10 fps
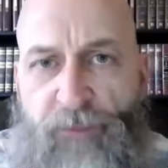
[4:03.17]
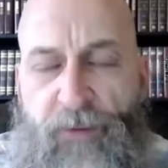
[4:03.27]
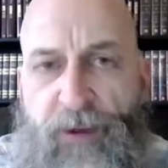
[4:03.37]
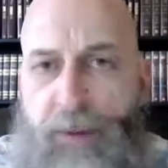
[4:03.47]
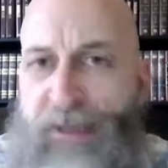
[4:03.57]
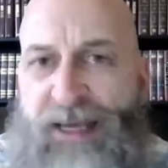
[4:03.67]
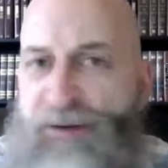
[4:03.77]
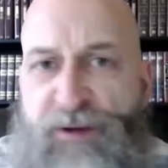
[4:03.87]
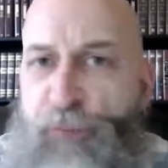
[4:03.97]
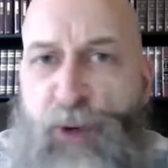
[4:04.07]
Because if
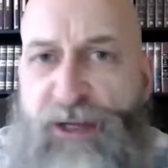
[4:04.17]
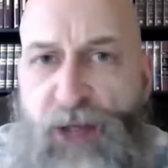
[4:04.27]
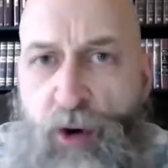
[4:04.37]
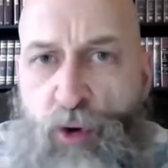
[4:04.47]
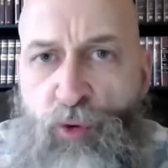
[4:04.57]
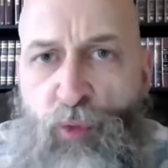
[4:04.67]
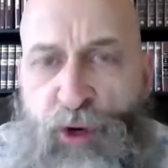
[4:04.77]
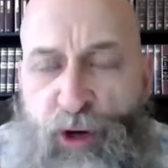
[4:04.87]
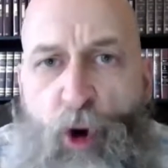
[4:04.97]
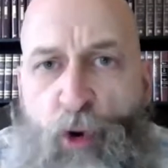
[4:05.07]
we don't, we're
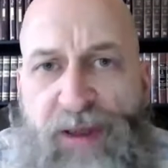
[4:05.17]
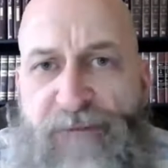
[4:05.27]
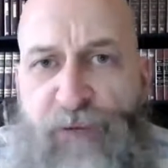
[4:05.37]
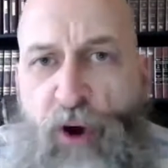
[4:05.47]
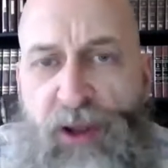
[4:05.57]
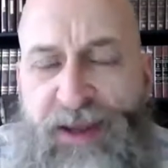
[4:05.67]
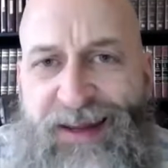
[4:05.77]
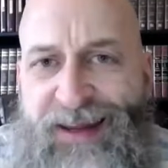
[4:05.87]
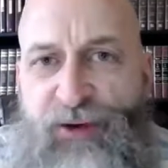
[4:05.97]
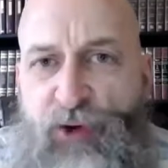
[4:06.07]
only falling
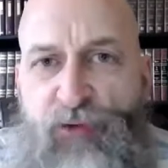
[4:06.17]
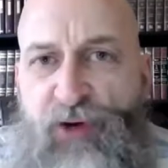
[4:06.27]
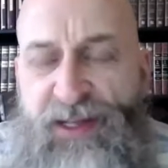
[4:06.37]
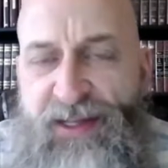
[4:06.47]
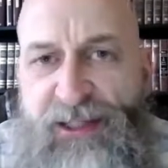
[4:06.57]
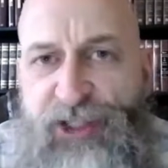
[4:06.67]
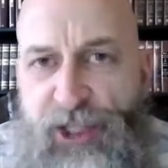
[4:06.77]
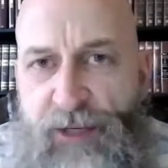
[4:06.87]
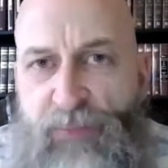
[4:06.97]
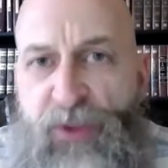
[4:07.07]
into religion
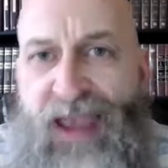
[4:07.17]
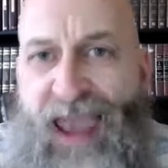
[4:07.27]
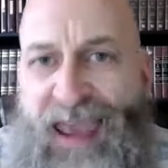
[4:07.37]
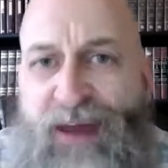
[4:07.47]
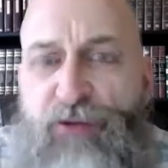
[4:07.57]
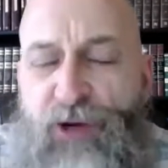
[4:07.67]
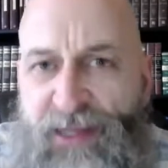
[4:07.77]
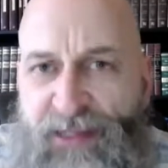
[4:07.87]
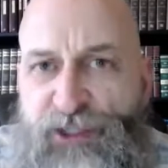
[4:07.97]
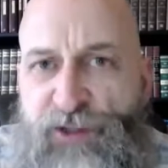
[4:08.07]
and
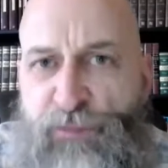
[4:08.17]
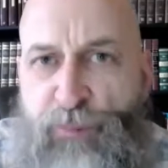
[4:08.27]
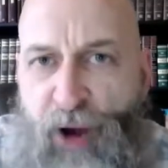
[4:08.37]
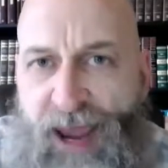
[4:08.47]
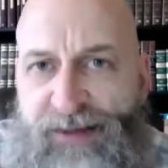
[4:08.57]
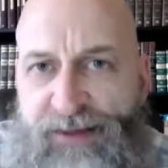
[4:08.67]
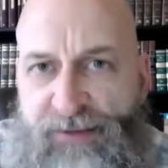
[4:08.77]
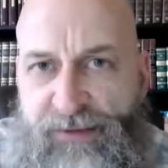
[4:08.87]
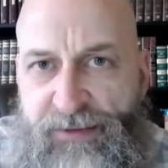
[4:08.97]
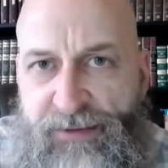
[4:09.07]
religious
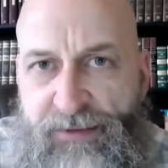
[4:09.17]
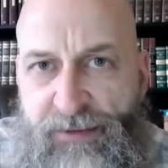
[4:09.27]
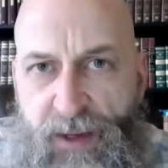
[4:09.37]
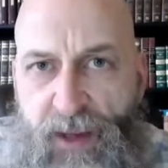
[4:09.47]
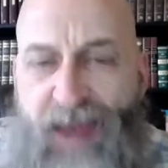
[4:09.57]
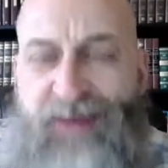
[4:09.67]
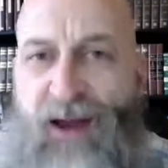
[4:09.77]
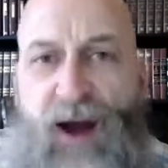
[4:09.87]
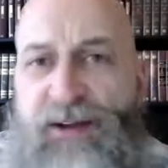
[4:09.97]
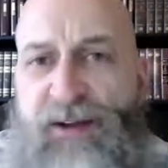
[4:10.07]
practices. And God
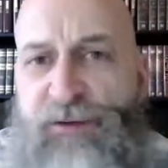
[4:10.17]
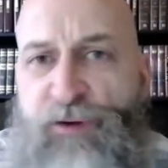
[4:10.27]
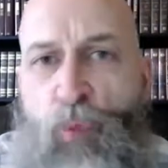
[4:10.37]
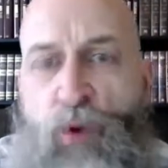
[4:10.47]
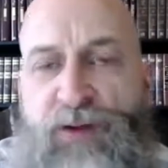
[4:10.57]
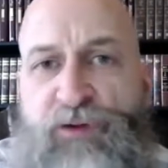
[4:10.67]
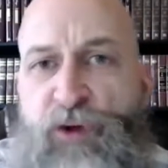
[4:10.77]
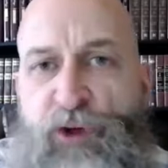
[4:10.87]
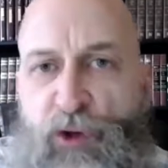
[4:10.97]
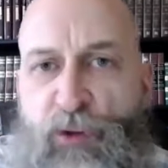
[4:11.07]
doesn't want us to
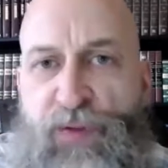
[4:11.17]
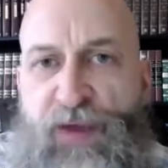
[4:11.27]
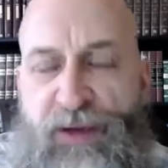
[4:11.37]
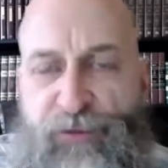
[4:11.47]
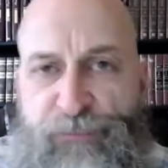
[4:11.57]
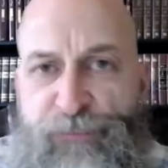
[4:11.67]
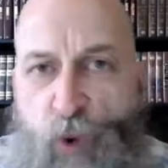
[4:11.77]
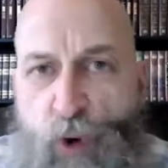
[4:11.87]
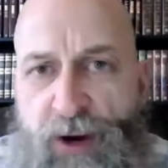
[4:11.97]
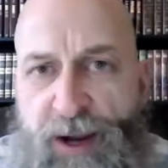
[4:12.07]
do things for
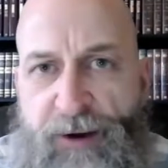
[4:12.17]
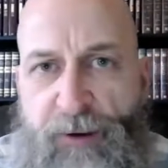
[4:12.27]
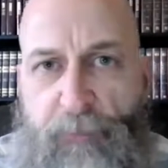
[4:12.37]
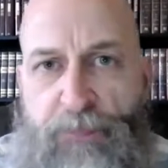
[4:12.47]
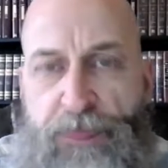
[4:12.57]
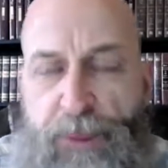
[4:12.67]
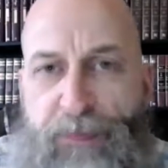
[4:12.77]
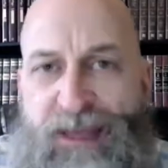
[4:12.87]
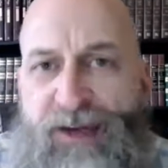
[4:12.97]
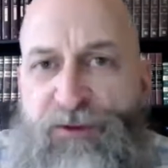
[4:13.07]
Him
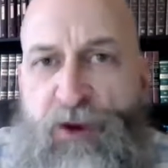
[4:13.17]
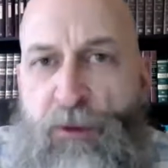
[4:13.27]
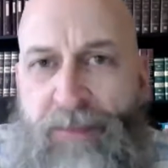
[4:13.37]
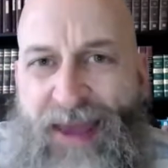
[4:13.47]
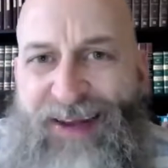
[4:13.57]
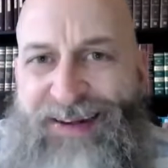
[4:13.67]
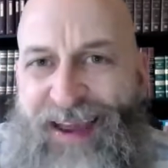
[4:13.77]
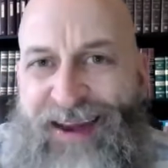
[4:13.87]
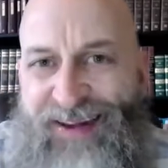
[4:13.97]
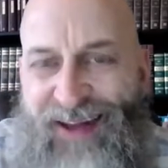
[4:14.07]
because they're
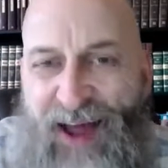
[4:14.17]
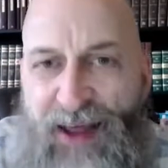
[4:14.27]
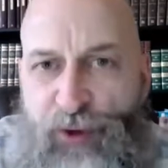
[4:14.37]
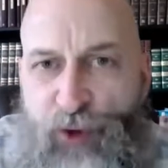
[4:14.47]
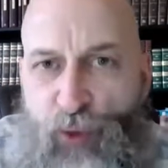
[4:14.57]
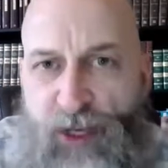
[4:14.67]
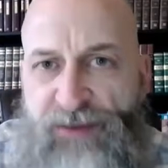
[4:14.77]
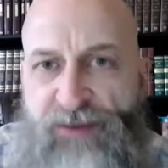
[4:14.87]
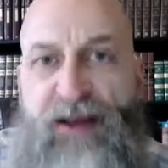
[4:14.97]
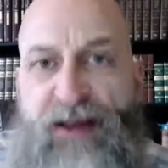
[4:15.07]
mandated unto us.
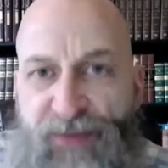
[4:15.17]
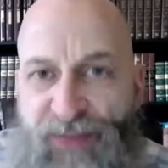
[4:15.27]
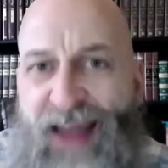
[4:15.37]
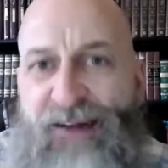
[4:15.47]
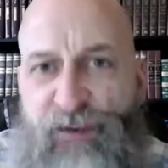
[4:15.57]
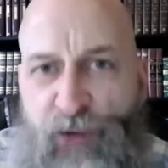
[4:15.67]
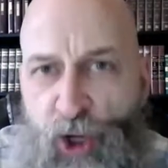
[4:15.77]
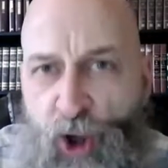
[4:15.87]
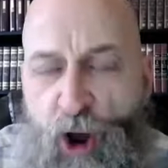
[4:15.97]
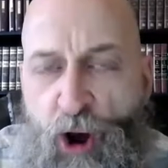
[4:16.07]
That's the
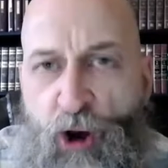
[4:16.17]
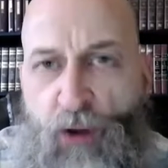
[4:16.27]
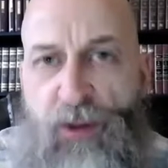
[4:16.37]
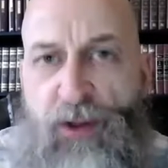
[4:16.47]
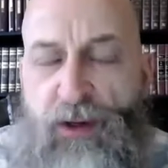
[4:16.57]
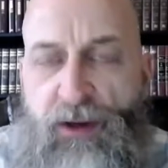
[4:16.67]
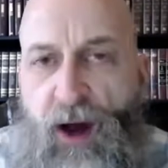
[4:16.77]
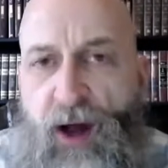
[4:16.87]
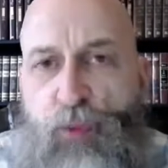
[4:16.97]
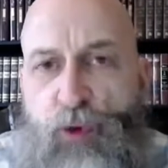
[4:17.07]
law. God
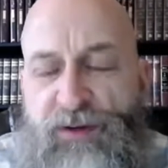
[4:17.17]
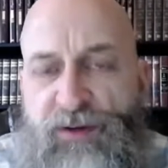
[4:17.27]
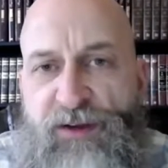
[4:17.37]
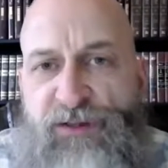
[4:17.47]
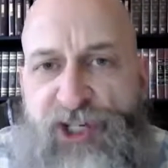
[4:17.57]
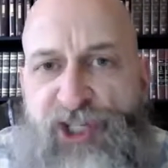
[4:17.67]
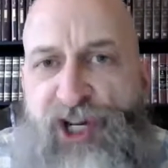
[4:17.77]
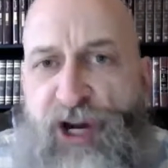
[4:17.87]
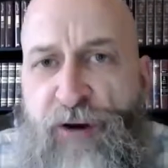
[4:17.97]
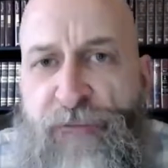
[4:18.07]
wants us to
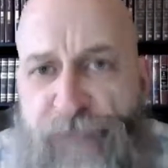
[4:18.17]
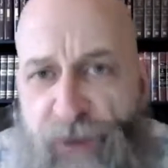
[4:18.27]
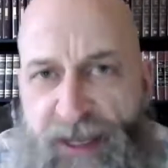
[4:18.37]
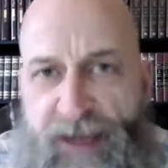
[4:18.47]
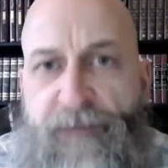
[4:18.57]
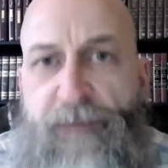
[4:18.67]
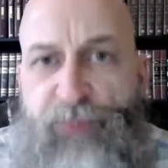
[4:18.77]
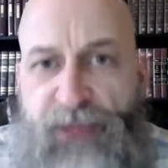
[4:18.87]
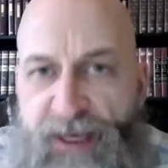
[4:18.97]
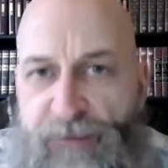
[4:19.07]
cheerfully
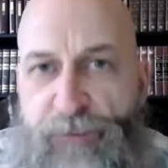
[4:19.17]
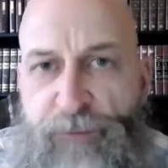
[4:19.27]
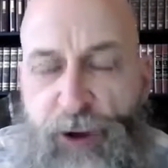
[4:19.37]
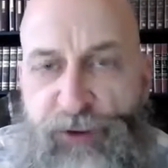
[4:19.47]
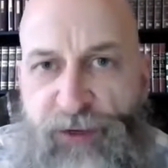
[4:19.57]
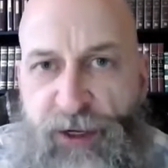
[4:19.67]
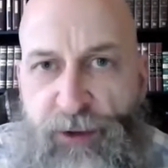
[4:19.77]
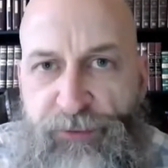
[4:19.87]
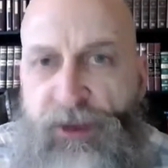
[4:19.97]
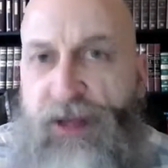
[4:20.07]
give of ourselves,
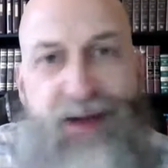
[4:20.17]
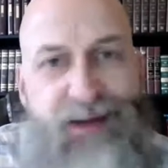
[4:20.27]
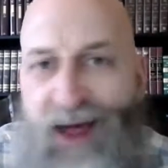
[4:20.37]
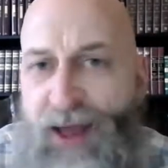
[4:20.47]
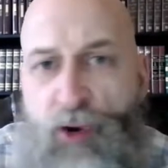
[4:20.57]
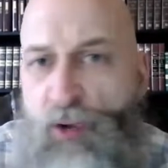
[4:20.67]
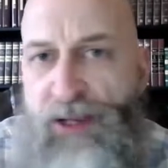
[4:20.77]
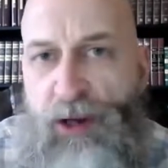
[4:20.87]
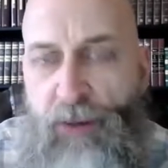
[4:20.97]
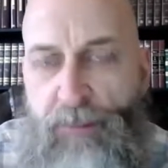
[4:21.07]
not only our
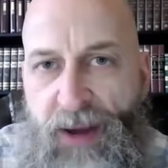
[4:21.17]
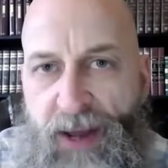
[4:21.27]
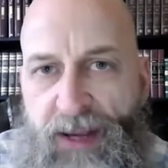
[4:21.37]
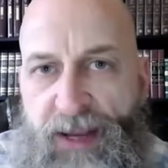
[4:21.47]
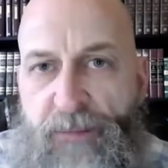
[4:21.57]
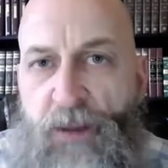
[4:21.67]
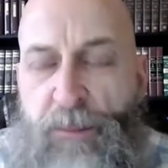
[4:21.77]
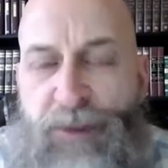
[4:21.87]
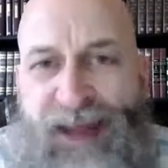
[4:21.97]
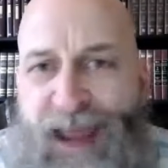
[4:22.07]
money, but
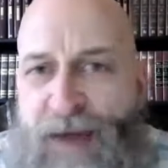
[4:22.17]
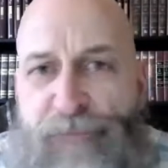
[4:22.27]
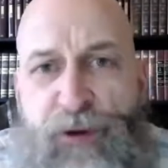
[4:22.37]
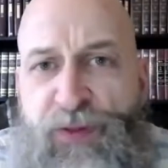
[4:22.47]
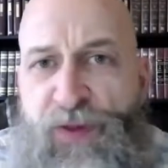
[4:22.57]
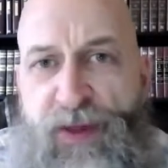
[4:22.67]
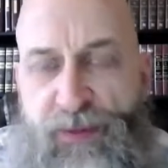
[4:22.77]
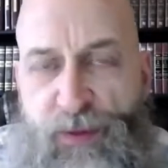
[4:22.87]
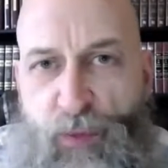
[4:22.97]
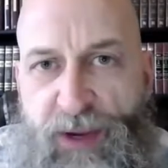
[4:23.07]
everything that
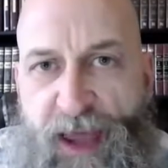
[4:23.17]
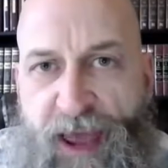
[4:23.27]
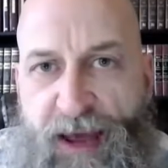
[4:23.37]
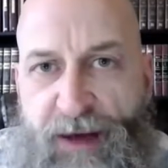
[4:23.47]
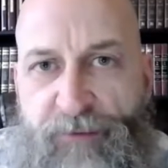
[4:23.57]
we have.